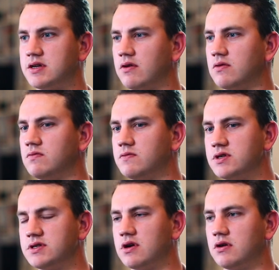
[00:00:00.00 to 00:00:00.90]
So
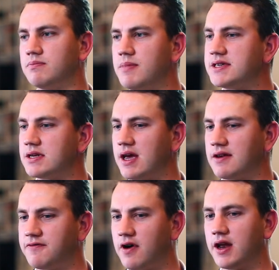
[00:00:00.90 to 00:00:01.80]
just on
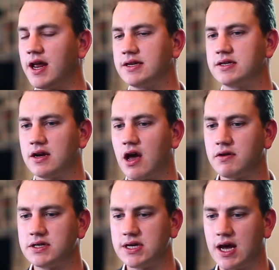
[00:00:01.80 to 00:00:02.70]
mezzanine finance, I
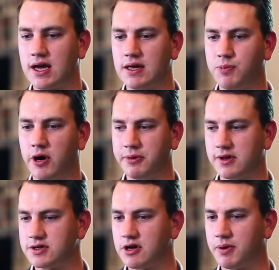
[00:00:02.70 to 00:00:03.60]
know it's a
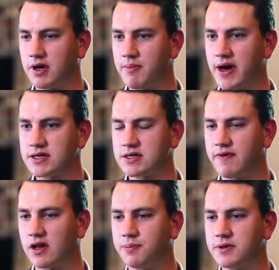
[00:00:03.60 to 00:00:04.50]
popular topic amongst
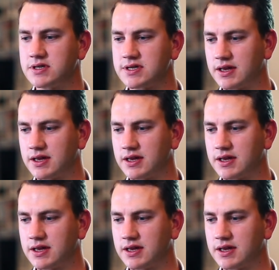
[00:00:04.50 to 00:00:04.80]
developers.